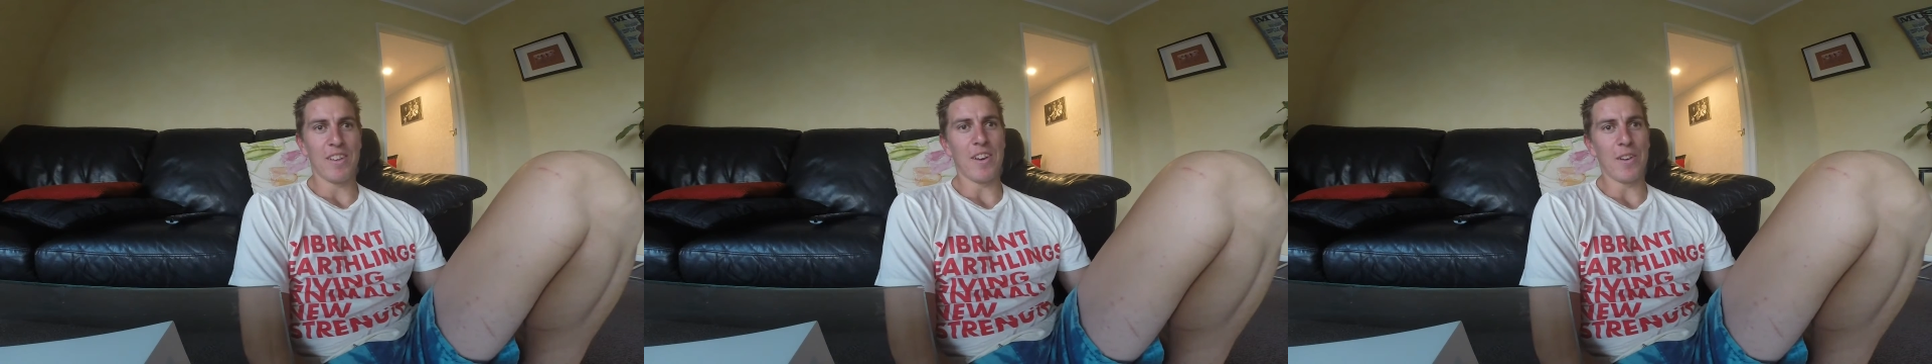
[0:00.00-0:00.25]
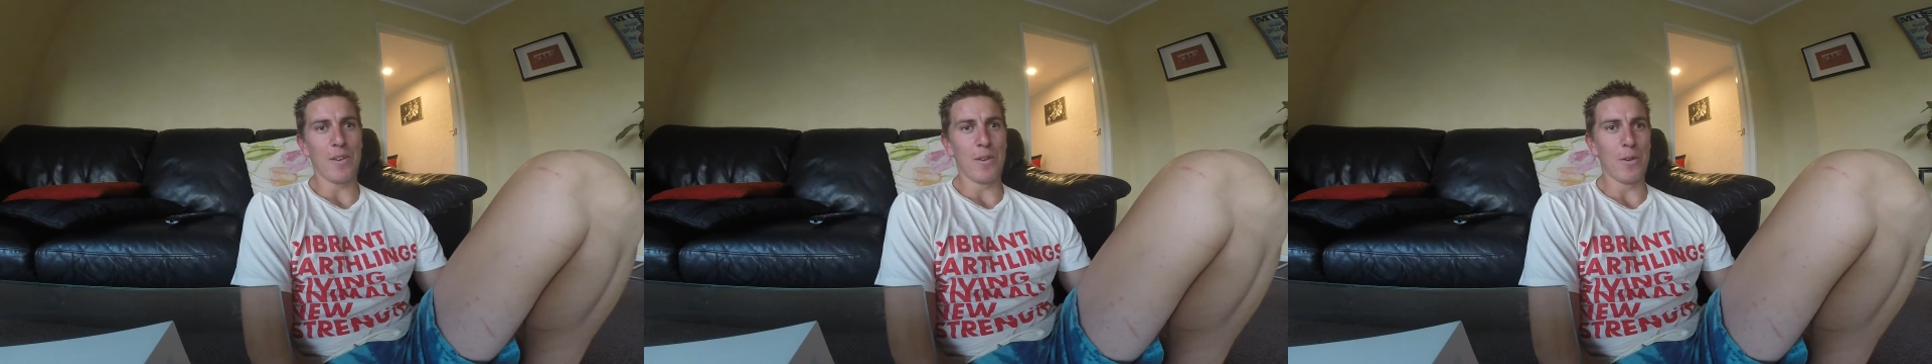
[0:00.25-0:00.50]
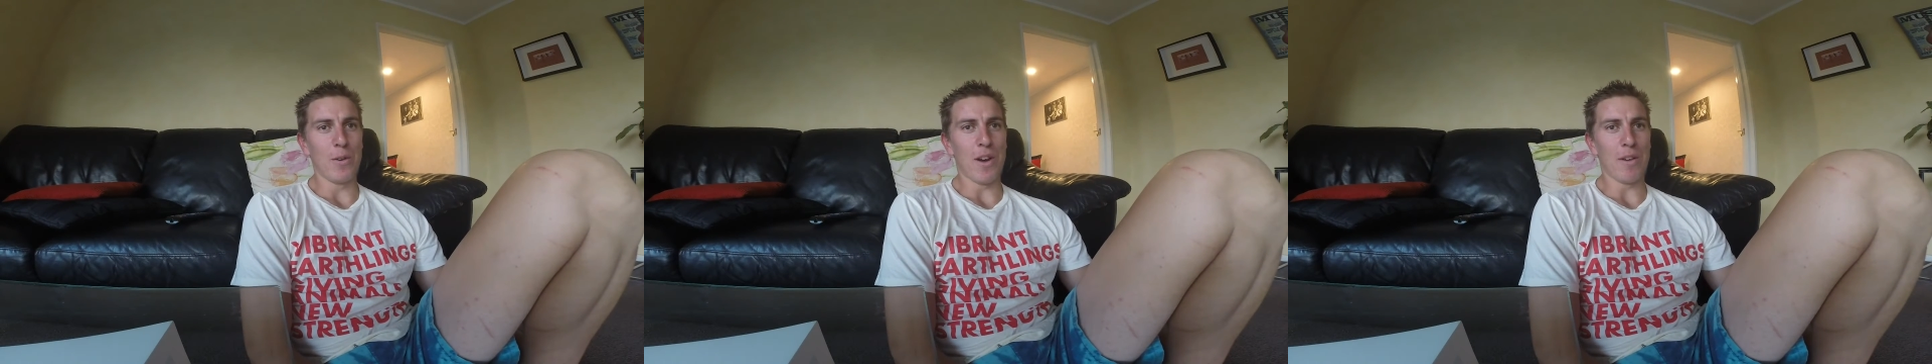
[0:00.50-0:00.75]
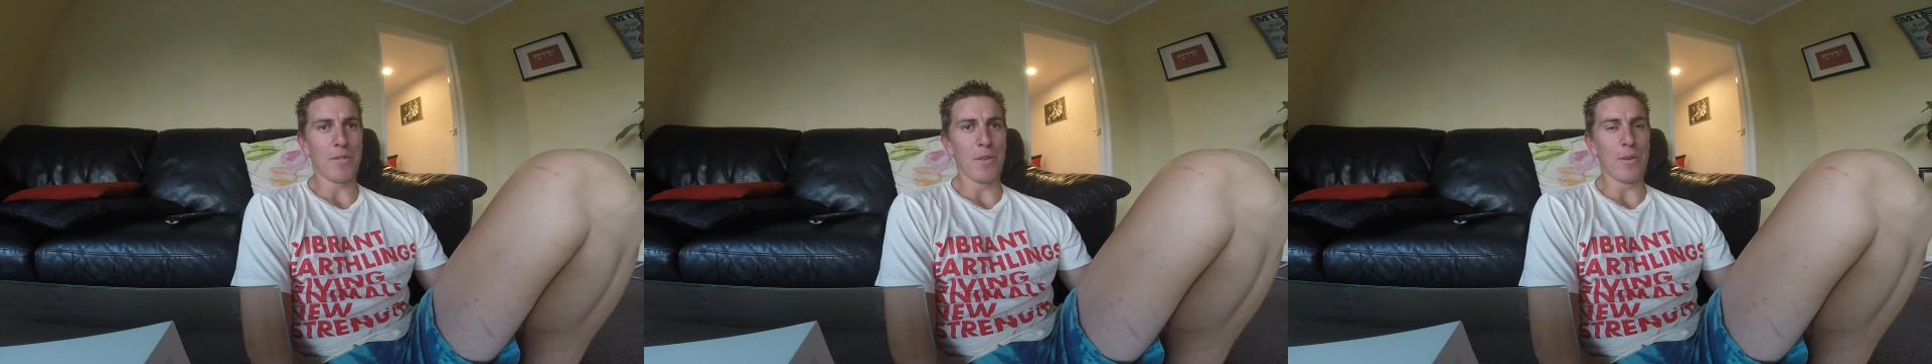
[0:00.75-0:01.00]
I don't know who
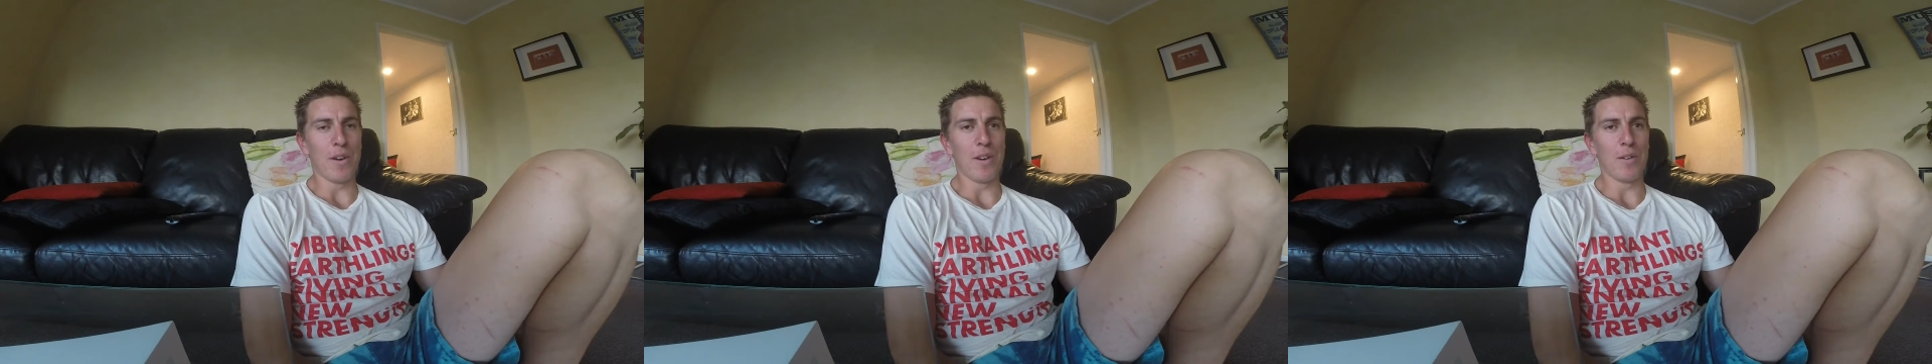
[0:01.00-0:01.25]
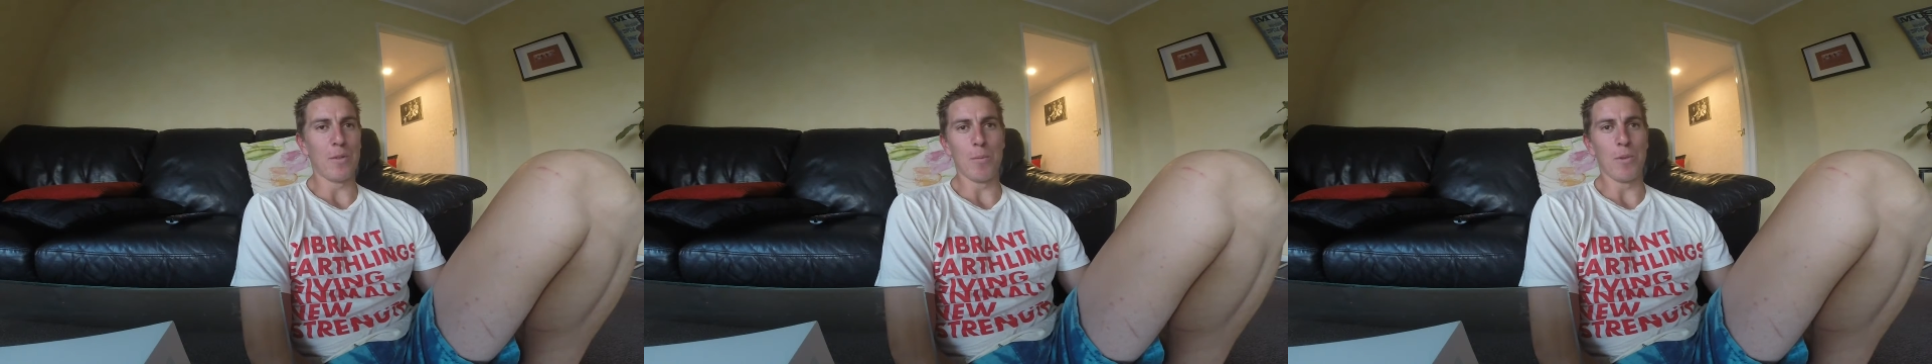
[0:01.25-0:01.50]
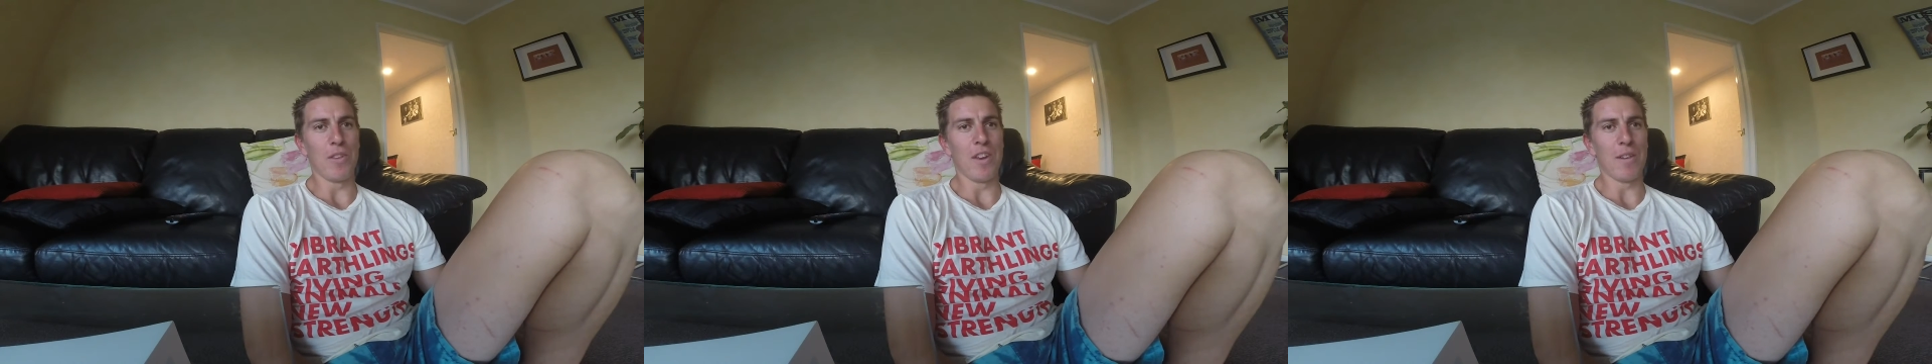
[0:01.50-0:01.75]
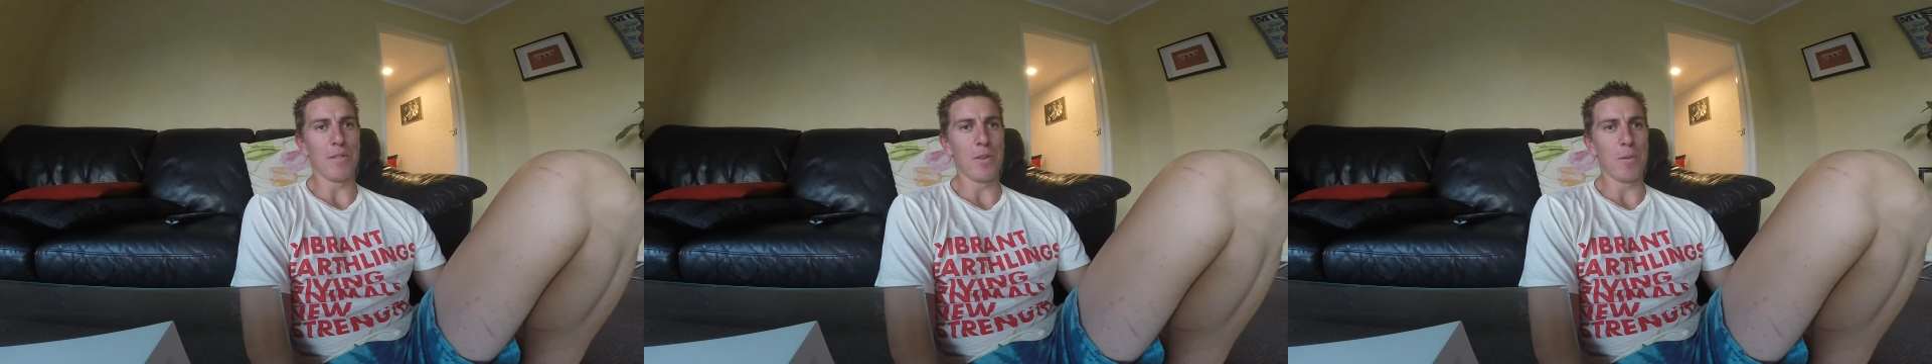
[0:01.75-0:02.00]
half you are, or more than
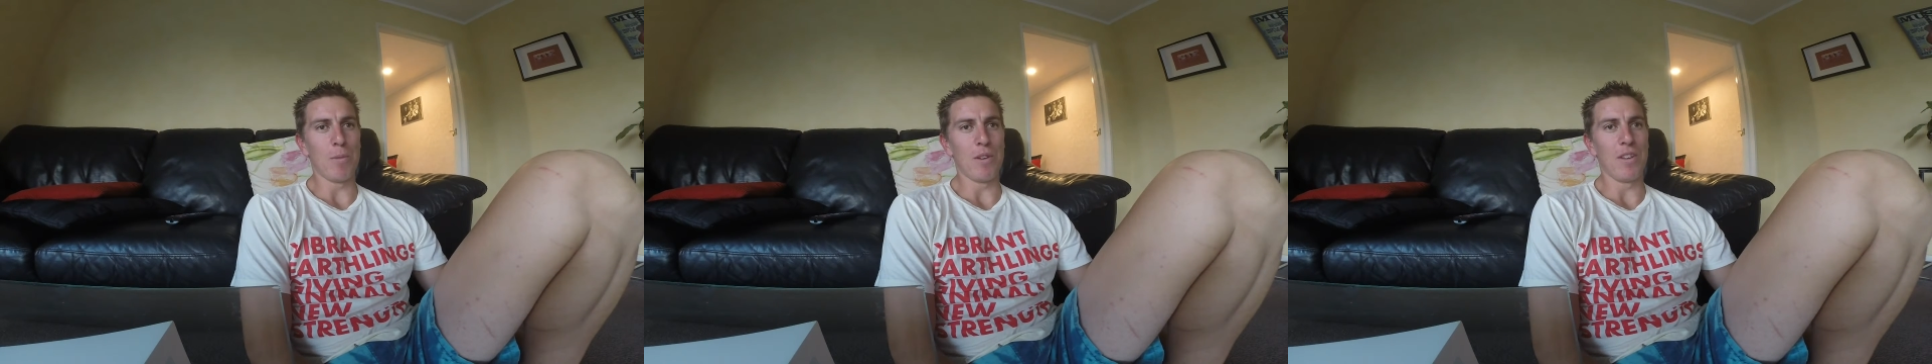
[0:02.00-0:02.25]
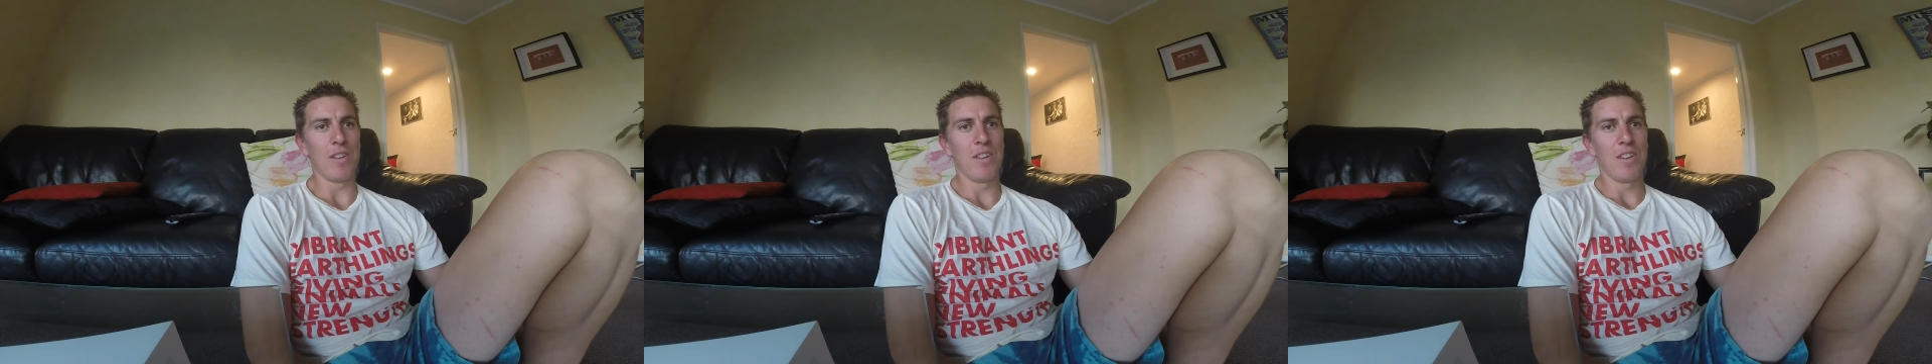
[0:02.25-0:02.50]
half you, but